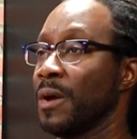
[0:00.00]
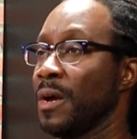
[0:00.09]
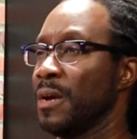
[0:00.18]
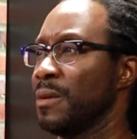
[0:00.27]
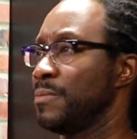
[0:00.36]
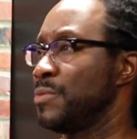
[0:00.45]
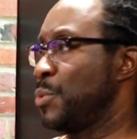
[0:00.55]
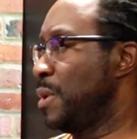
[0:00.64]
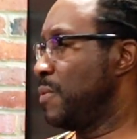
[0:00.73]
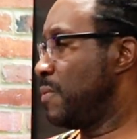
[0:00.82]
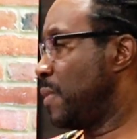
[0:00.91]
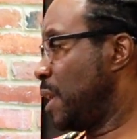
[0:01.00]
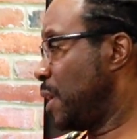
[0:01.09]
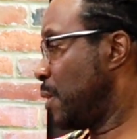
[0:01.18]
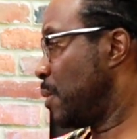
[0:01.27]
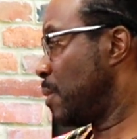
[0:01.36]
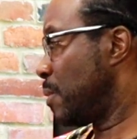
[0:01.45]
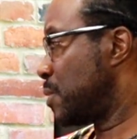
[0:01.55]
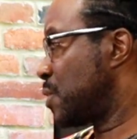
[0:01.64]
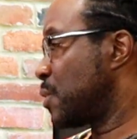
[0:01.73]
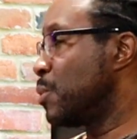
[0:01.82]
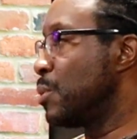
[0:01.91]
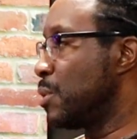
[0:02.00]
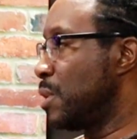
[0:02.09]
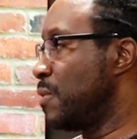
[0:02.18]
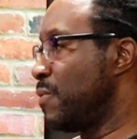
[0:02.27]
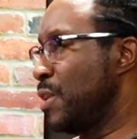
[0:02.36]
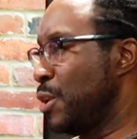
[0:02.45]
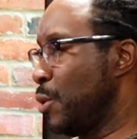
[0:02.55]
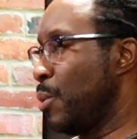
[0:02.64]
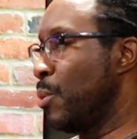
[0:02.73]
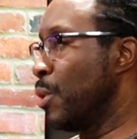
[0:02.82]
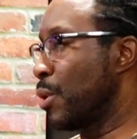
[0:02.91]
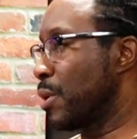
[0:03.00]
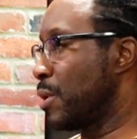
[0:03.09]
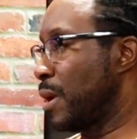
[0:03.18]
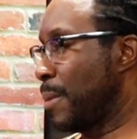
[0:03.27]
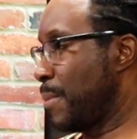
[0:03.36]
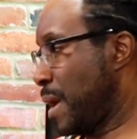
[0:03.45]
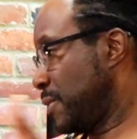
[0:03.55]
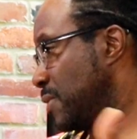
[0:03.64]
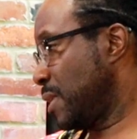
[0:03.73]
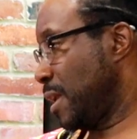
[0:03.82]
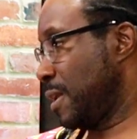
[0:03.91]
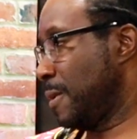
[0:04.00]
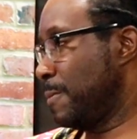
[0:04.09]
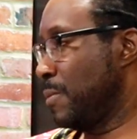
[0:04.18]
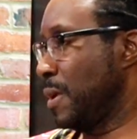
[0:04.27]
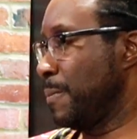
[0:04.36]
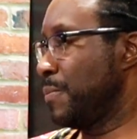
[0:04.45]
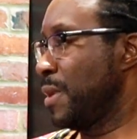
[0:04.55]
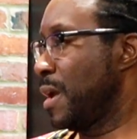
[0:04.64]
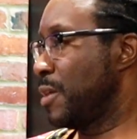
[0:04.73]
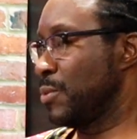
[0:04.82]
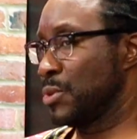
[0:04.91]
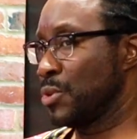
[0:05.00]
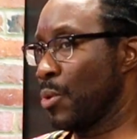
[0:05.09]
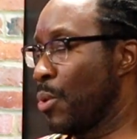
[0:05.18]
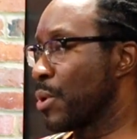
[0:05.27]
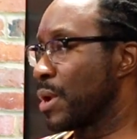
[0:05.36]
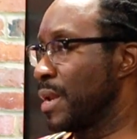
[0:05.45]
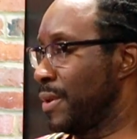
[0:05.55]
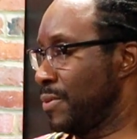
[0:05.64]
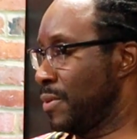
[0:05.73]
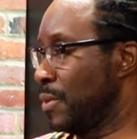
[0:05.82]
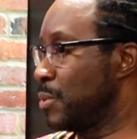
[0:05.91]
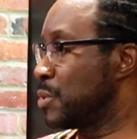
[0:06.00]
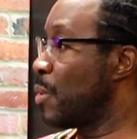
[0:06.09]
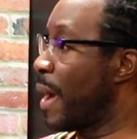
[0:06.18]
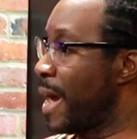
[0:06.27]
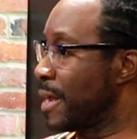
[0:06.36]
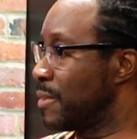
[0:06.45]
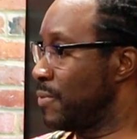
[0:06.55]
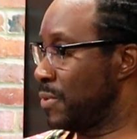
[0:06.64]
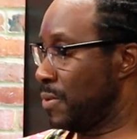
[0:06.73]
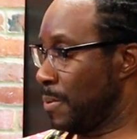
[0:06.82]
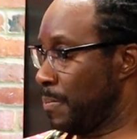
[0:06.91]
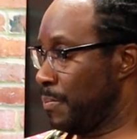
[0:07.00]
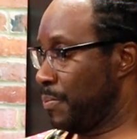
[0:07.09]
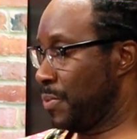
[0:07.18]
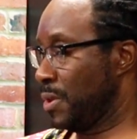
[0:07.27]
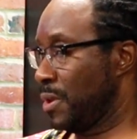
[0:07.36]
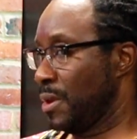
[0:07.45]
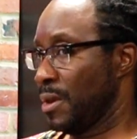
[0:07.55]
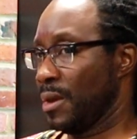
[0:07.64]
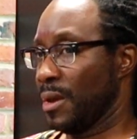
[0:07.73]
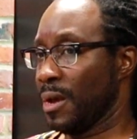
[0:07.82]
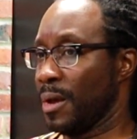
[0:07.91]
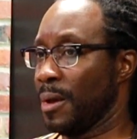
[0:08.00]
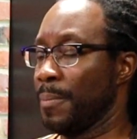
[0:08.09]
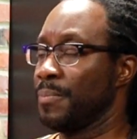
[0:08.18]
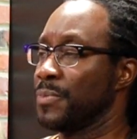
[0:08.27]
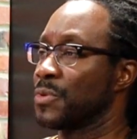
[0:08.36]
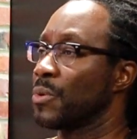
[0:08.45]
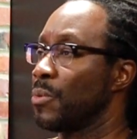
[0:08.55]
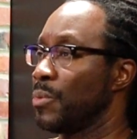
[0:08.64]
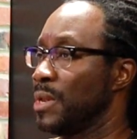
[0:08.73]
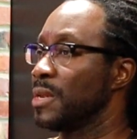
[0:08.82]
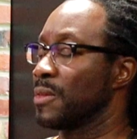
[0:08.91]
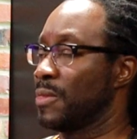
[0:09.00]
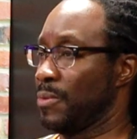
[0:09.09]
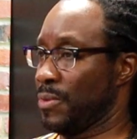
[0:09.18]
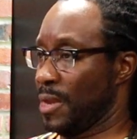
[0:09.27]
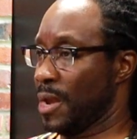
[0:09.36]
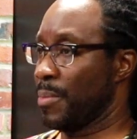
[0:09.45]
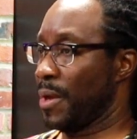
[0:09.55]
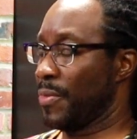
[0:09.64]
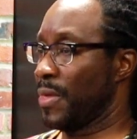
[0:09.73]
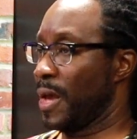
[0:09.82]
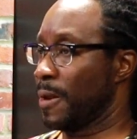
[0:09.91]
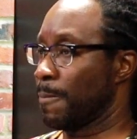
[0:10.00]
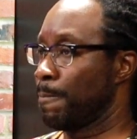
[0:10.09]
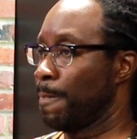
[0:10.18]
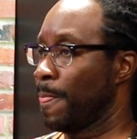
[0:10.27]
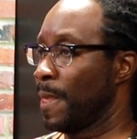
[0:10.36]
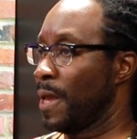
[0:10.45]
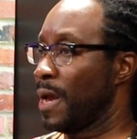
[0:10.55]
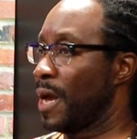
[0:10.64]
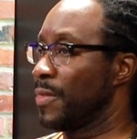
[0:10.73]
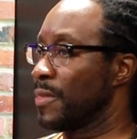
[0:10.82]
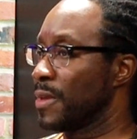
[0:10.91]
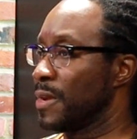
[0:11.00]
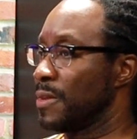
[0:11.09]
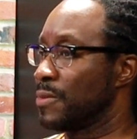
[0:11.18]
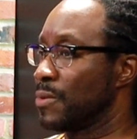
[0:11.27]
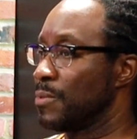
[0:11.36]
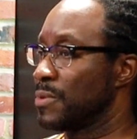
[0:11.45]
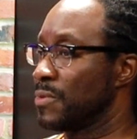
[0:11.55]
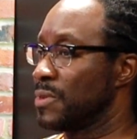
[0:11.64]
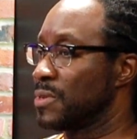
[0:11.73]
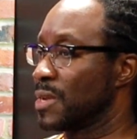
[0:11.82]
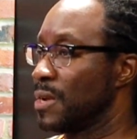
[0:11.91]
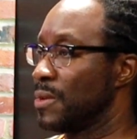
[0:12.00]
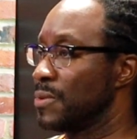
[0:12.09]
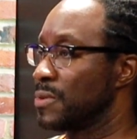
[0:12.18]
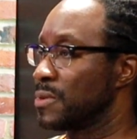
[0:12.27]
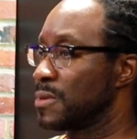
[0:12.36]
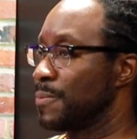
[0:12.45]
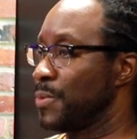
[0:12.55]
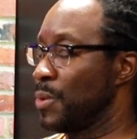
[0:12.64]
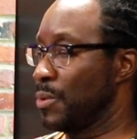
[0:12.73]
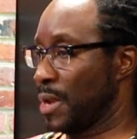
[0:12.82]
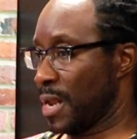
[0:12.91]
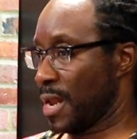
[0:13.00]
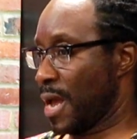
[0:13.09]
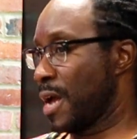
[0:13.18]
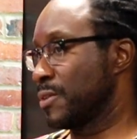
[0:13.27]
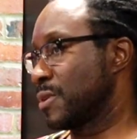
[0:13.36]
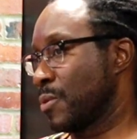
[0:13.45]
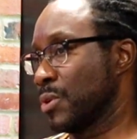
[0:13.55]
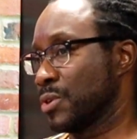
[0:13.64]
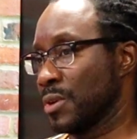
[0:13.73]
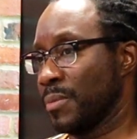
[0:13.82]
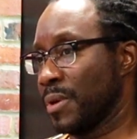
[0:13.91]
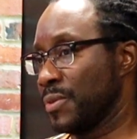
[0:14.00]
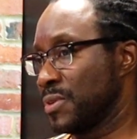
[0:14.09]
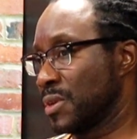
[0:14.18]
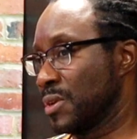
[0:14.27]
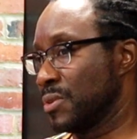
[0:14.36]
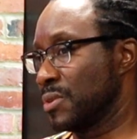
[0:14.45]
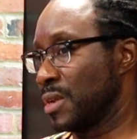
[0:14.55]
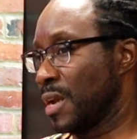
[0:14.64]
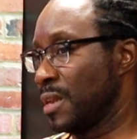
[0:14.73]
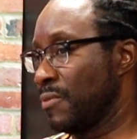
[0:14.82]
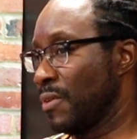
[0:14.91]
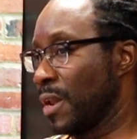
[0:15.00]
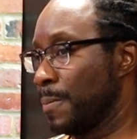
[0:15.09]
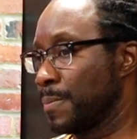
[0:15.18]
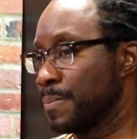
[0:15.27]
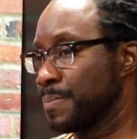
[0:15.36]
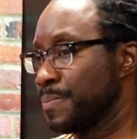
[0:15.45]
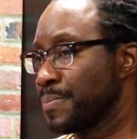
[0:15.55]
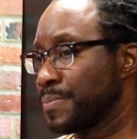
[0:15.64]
Right? Doing video school and video work, isolated, right? There was no organizing, there was no activism. So we need to think about that. I think that in terms of the skills, you had asked a question about the skills that I developed.